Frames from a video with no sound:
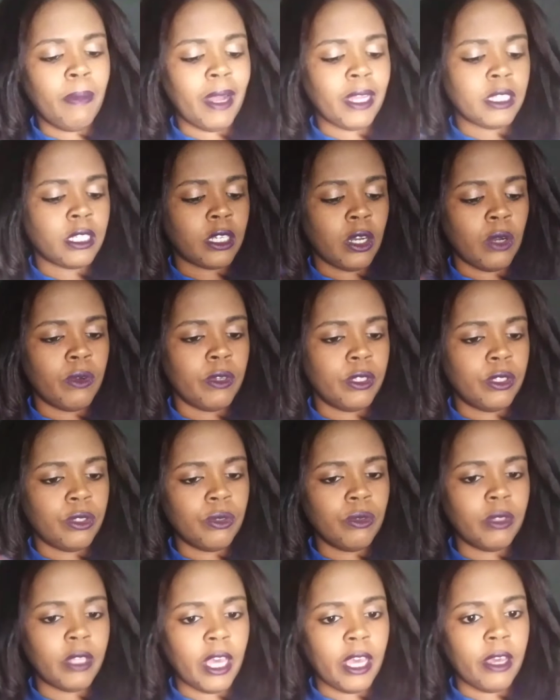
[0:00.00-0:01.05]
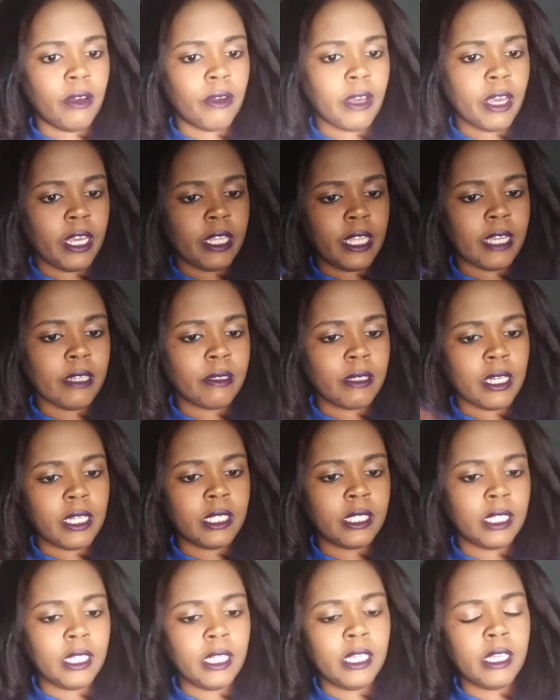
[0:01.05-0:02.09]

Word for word: about to go and do that, okay? That's what I see